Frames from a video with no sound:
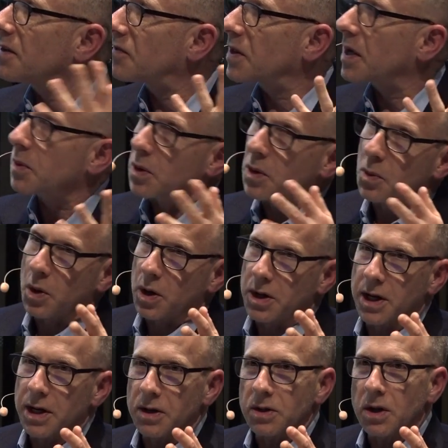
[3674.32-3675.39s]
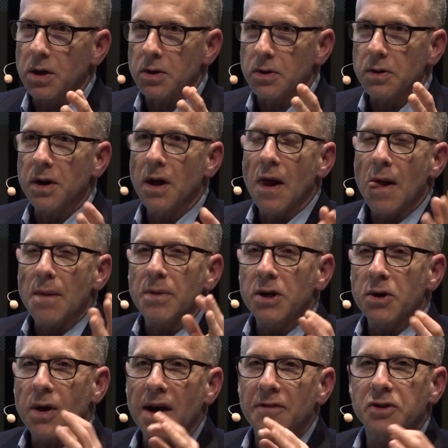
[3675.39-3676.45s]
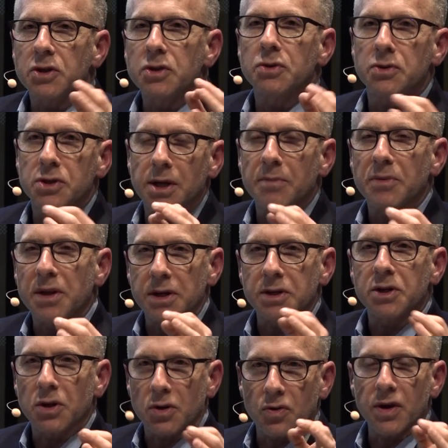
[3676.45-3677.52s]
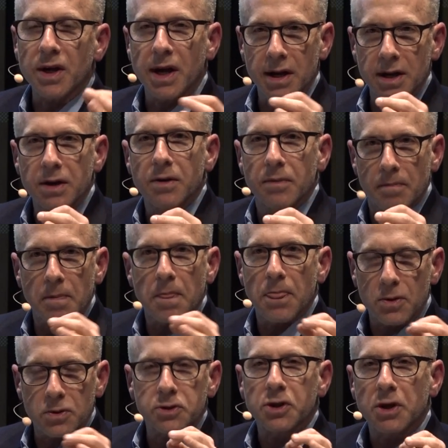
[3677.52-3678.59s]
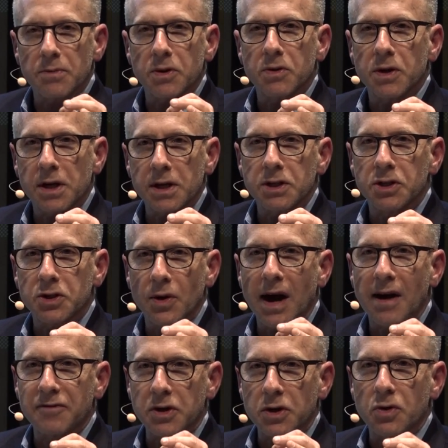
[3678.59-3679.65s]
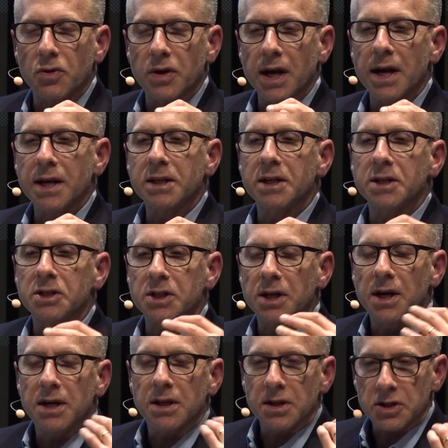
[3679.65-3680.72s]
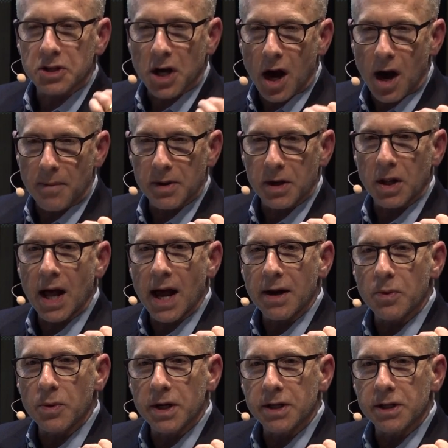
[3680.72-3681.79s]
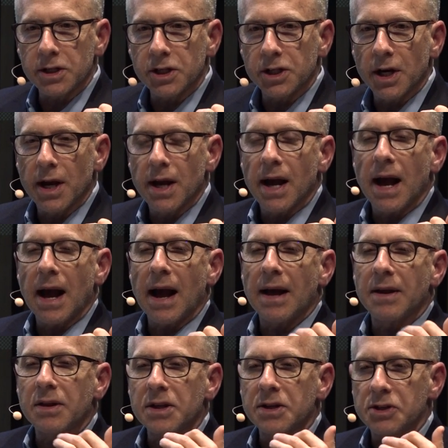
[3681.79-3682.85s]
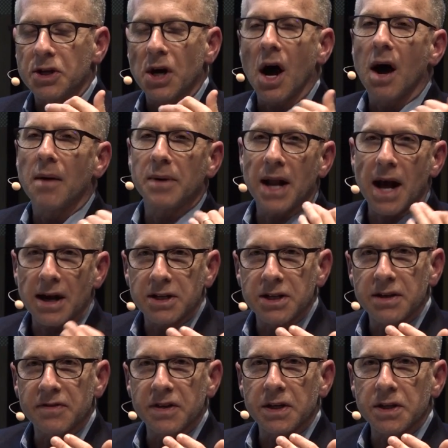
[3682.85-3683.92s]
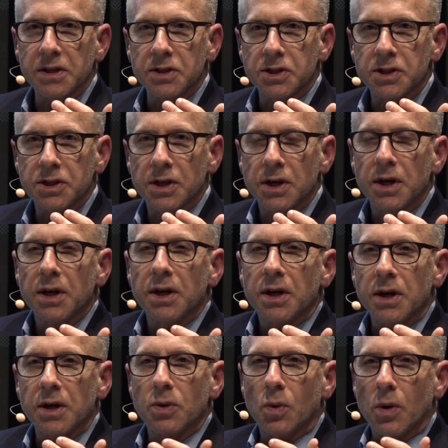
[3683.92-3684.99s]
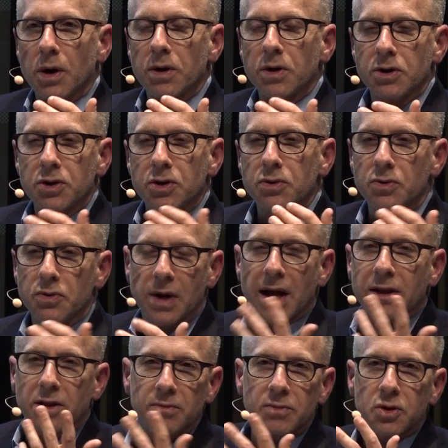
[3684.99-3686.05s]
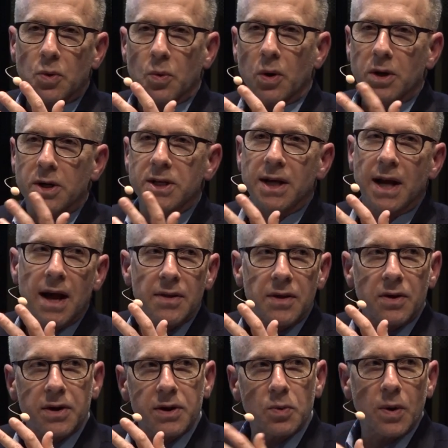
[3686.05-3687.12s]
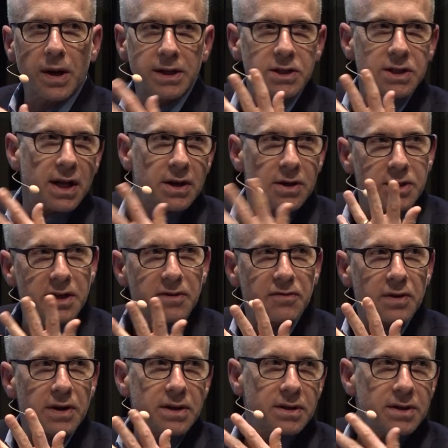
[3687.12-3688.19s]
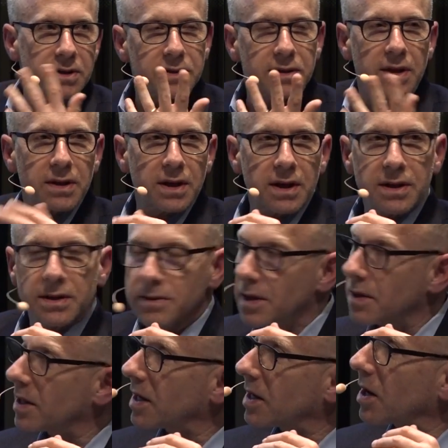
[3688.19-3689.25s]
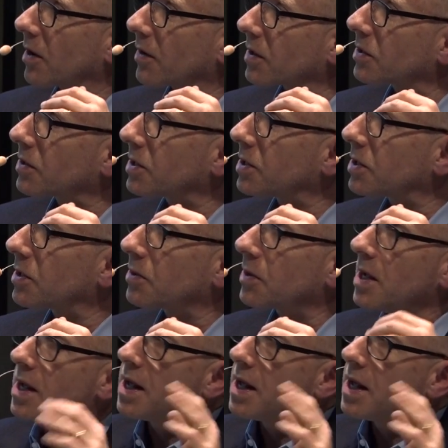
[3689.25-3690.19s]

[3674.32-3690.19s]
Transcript: if they were working alone. But you have to do something to create those communities. You have to create these, this common language and these common activities in order to get them to work together in ways that are different than they, than they currently do.